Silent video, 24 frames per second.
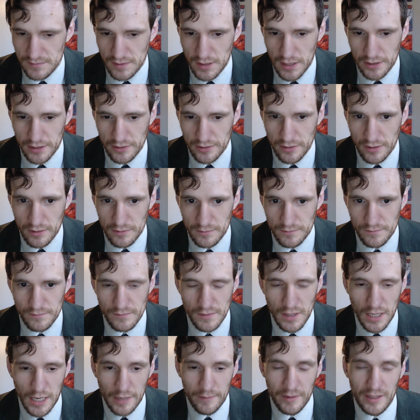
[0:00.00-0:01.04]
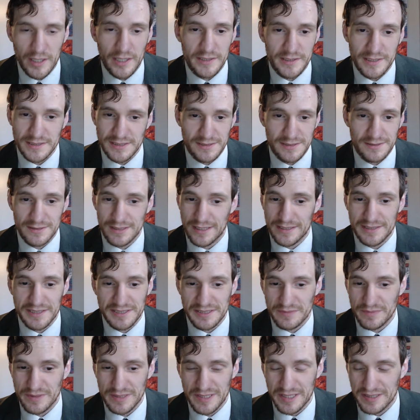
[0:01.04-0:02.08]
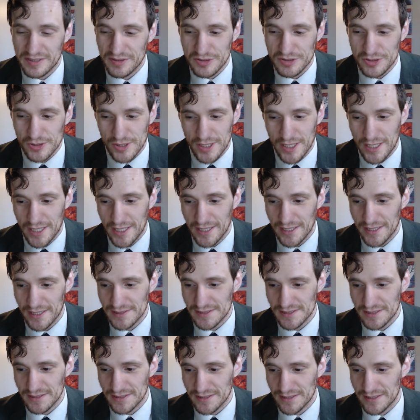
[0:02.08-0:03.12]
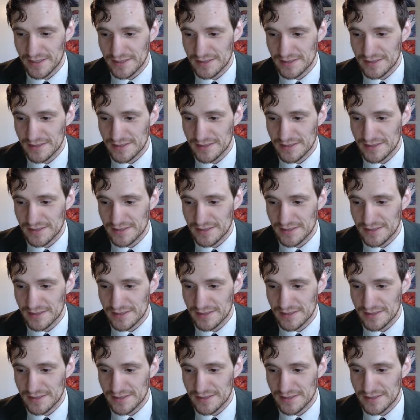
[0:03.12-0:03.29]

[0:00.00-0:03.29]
I don't know. I mean, it doesn't mean that they'll try. It's a